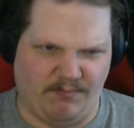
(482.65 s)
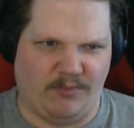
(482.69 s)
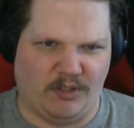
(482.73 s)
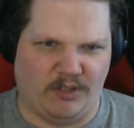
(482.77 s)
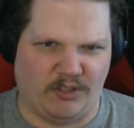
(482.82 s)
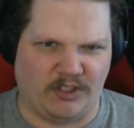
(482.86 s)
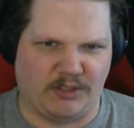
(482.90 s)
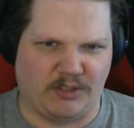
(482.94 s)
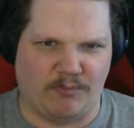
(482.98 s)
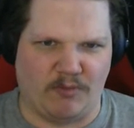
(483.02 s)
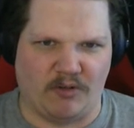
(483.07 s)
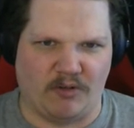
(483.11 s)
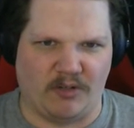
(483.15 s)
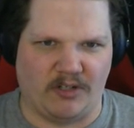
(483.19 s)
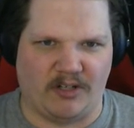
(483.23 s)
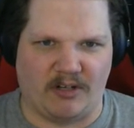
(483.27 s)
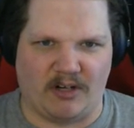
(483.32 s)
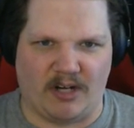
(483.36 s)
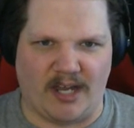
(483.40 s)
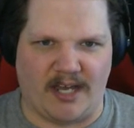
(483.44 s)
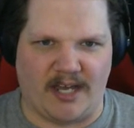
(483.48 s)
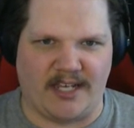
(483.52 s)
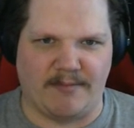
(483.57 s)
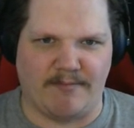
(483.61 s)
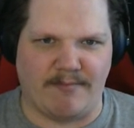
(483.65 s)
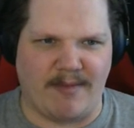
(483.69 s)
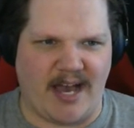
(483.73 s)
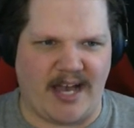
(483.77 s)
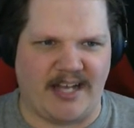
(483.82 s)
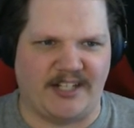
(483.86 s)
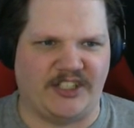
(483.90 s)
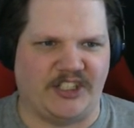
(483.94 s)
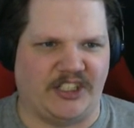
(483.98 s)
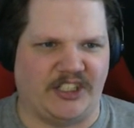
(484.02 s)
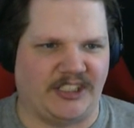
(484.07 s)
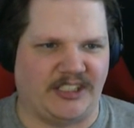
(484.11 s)
looks more like
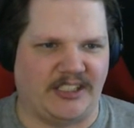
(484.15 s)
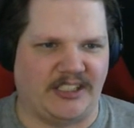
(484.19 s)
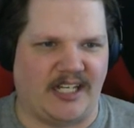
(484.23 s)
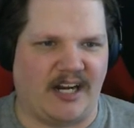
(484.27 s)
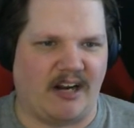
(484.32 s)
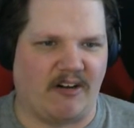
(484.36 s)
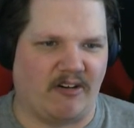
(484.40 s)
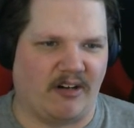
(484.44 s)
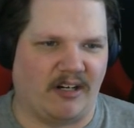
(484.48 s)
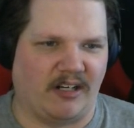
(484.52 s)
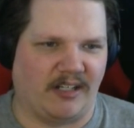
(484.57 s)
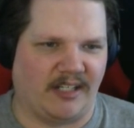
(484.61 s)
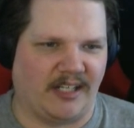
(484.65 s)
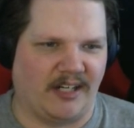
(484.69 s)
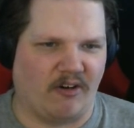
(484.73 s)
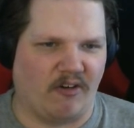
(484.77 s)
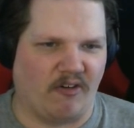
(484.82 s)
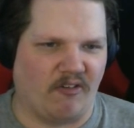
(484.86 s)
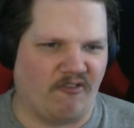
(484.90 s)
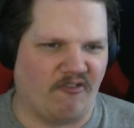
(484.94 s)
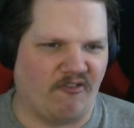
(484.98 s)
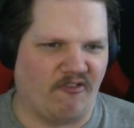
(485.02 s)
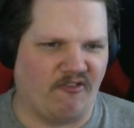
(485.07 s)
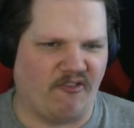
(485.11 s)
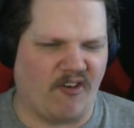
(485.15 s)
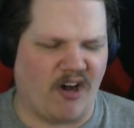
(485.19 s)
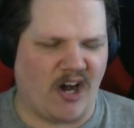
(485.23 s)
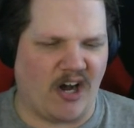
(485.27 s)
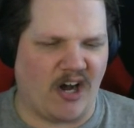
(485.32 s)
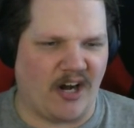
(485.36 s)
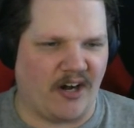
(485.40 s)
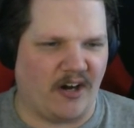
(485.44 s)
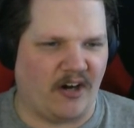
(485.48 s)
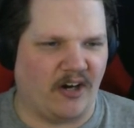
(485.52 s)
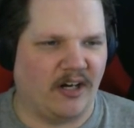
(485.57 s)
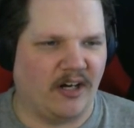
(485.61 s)
matches that are lit on
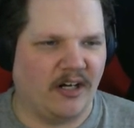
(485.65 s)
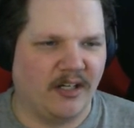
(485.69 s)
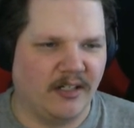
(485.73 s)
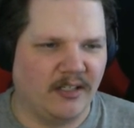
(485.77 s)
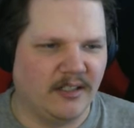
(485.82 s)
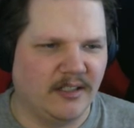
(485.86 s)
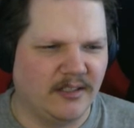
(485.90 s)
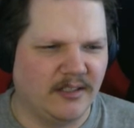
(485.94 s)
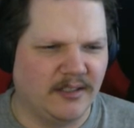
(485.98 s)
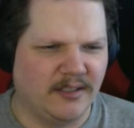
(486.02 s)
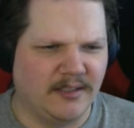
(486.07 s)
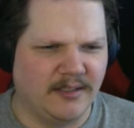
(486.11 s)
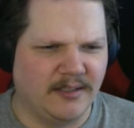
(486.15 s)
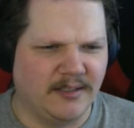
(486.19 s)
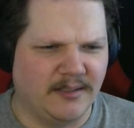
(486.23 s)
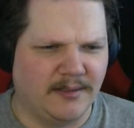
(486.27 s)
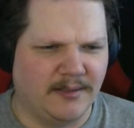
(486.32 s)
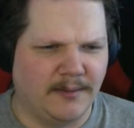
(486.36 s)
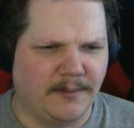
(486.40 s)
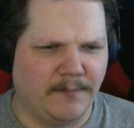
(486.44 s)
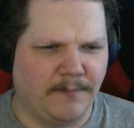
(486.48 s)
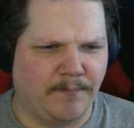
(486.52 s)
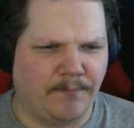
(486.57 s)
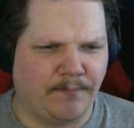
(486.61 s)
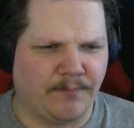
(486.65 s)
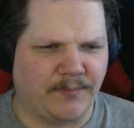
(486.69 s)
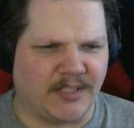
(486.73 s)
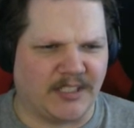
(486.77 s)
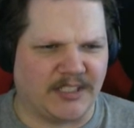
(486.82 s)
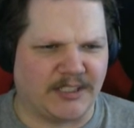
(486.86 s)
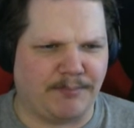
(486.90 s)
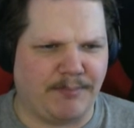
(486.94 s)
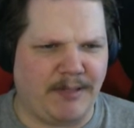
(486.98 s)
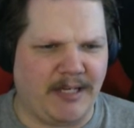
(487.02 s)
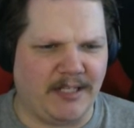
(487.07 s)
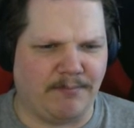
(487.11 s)
fire. A
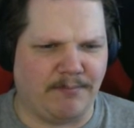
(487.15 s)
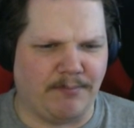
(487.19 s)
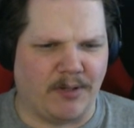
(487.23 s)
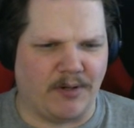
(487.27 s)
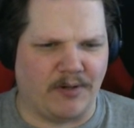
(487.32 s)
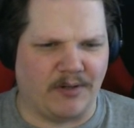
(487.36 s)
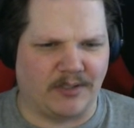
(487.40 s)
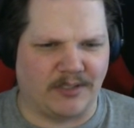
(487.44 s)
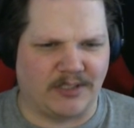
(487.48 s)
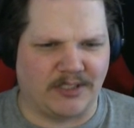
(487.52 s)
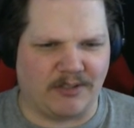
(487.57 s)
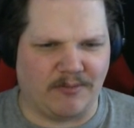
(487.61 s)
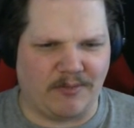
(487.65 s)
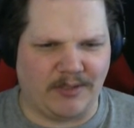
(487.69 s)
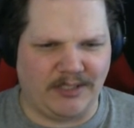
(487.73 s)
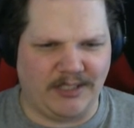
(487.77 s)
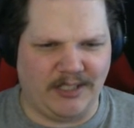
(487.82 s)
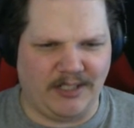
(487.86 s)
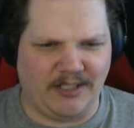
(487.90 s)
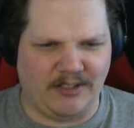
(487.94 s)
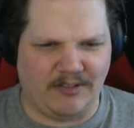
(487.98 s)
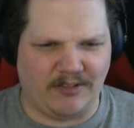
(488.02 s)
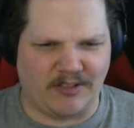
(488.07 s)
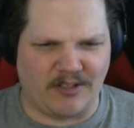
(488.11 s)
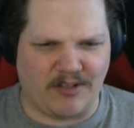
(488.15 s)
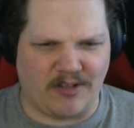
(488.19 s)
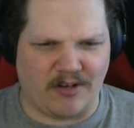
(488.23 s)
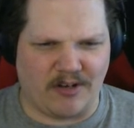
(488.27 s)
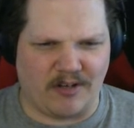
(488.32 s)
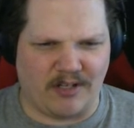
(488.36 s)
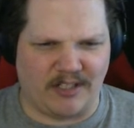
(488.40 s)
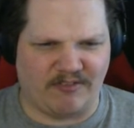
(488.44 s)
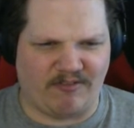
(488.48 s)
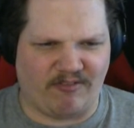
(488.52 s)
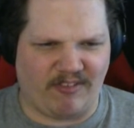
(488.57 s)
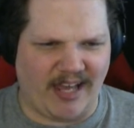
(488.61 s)
speedboat, so what do you do to
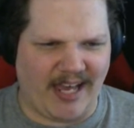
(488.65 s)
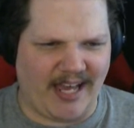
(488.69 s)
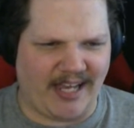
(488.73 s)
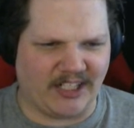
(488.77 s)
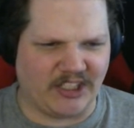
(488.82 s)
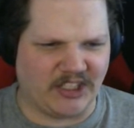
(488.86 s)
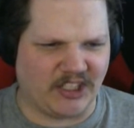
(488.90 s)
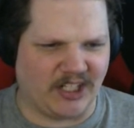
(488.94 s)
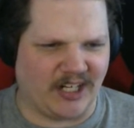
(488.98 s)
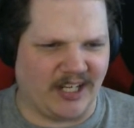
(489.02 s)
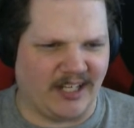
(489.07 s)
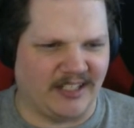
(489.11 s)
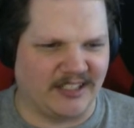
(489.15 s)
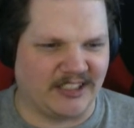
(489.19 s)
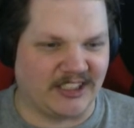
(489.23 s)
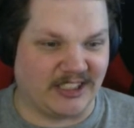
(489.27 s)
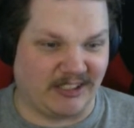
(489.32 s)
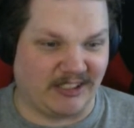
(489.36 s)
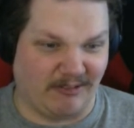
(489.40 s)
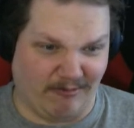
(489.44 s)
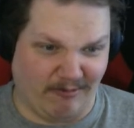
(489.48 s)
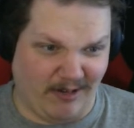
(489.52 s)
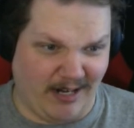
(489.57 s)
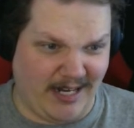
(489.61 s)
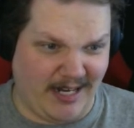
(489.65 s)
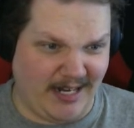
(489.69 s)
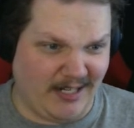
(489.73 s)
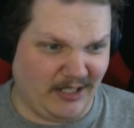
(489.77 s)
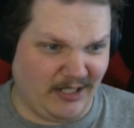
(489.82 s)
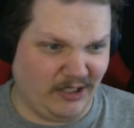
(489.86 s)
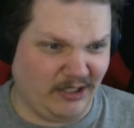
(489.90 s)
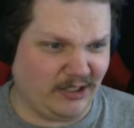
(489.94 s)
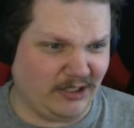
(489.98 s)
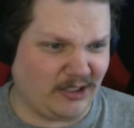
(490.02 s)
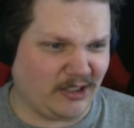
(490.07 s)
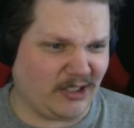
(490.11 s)
a flashlight, a
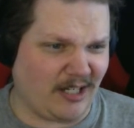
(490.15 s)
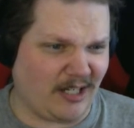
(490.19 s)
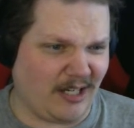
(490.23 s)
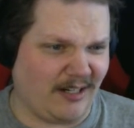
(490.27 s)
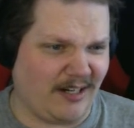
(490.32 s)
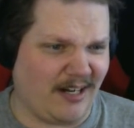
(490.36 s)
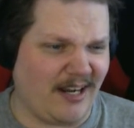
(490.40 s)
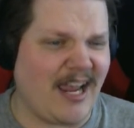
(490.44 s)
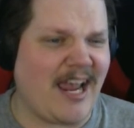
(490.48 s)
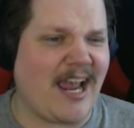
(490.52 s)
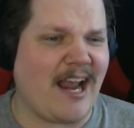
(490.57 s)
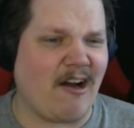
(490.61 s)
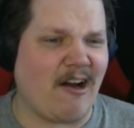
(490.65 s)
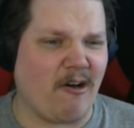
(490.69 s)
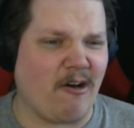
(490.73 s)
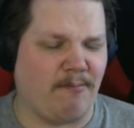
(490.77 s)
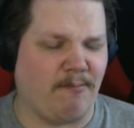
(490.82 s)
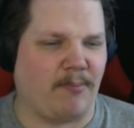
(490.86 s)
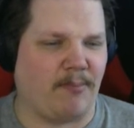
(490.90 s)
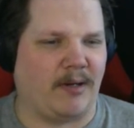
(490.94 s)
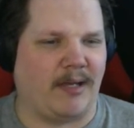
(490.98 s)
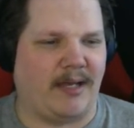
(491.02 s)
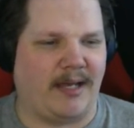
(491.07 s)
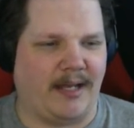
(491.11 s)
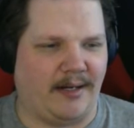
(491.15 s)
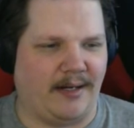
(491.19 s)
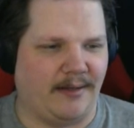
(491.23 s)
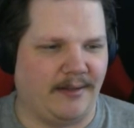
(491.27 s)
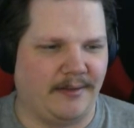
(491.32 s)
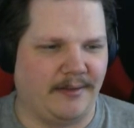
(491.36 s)
syringe, an airplane.